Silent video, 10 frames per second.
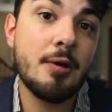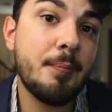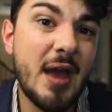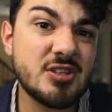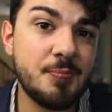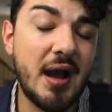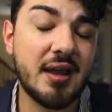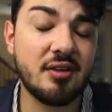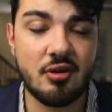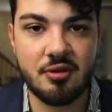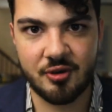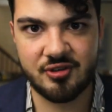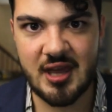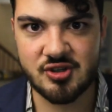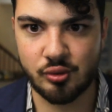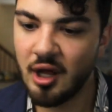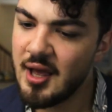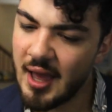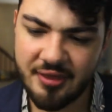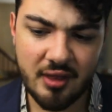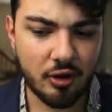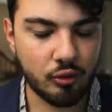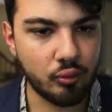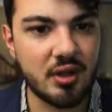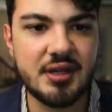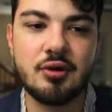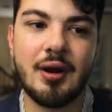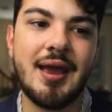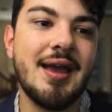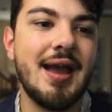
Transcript: Patch pockets are the most casual, and they look really great